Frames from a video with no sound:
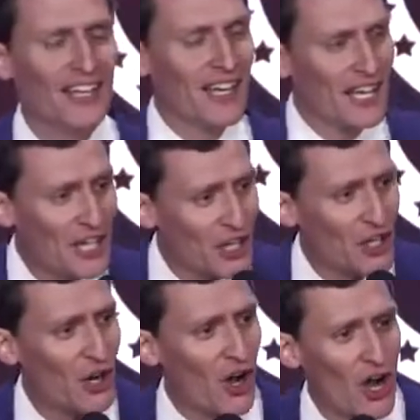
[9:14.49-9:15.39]

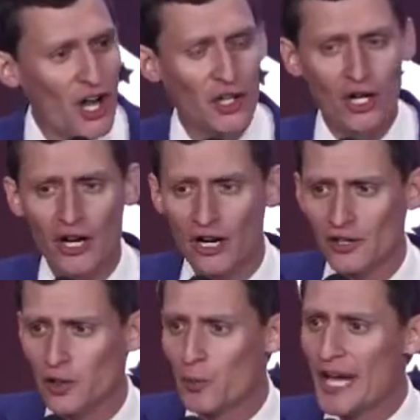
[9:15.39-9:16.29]
Here on
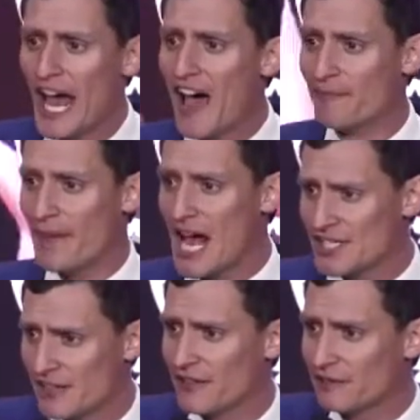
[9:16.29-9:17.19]
Earth, we have
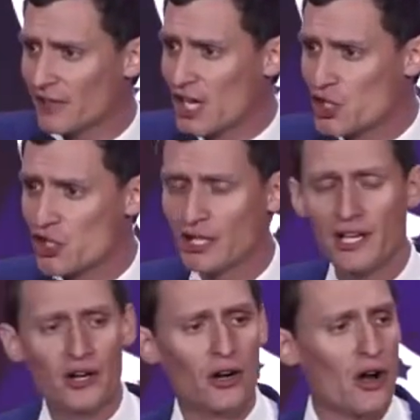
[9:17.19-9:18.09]
massive inflation.
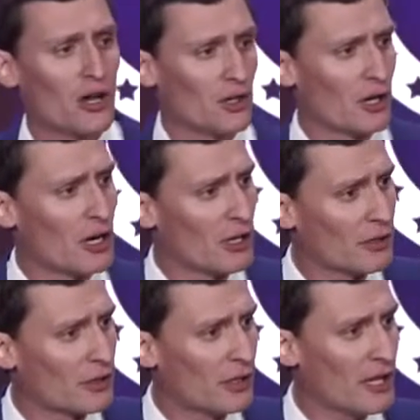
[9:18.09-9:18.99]
Here on
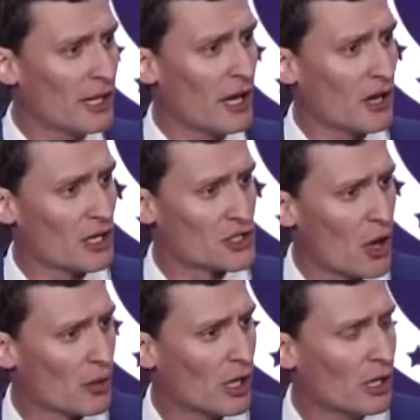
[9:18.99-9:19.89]
Earth, in
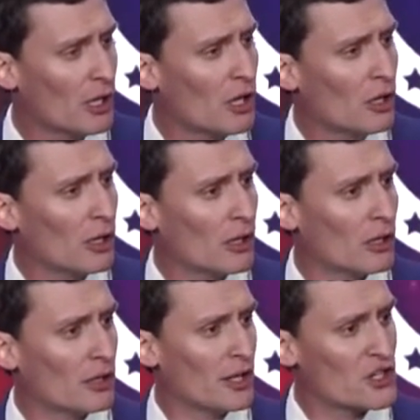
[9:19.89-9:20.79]
Arizona,
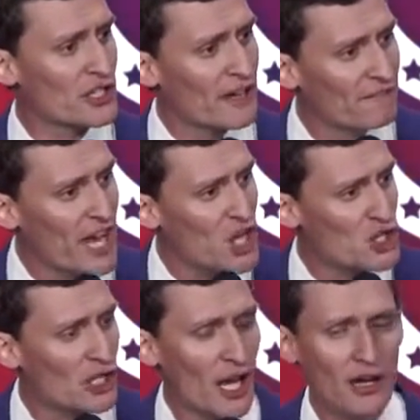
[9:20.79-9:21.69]
there's an
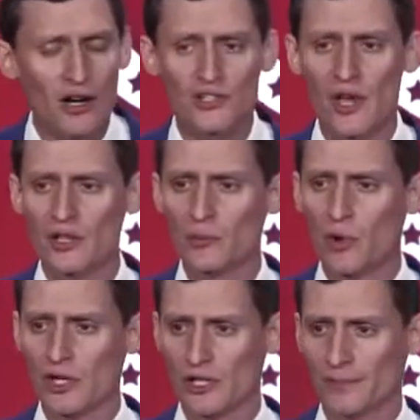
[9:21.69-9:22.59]
invasion at our southern
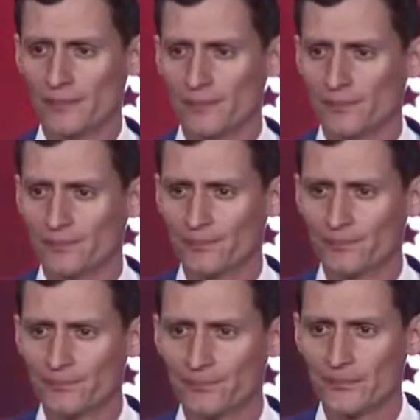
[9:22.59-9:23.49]
border.
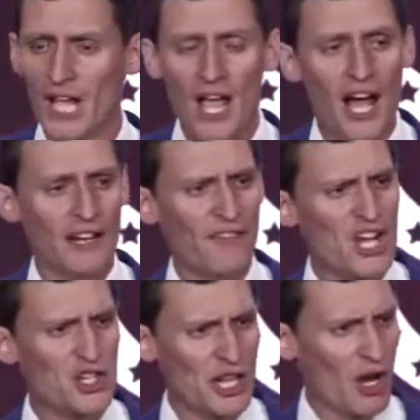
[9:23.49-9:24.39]
An
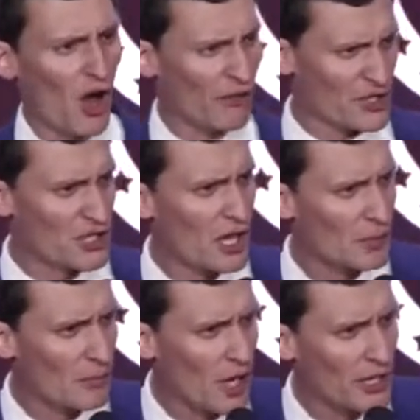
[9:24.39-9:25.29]
invasion that all of a sudden
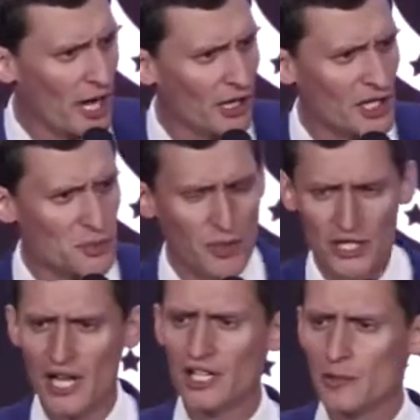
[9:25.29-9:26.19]
Mark Kelly is
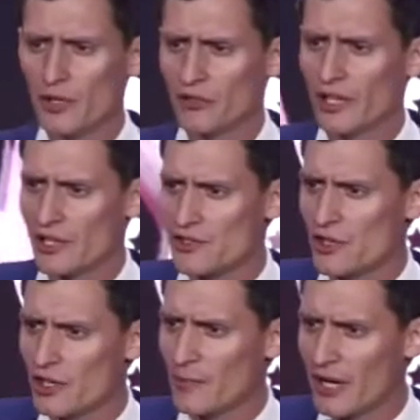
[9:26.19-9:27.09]
pretending to be really
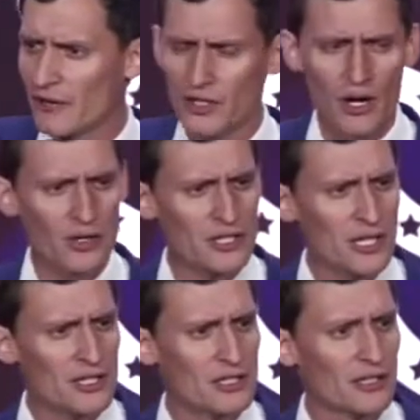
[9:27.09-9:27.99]
concerned about. Have you noticed
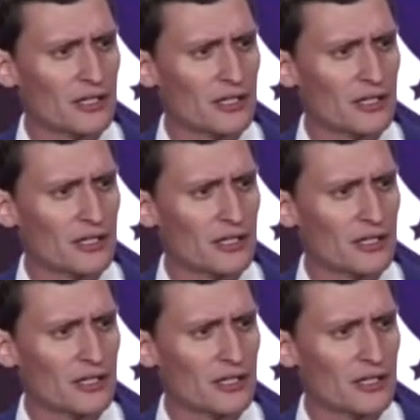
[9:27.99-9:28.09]
this?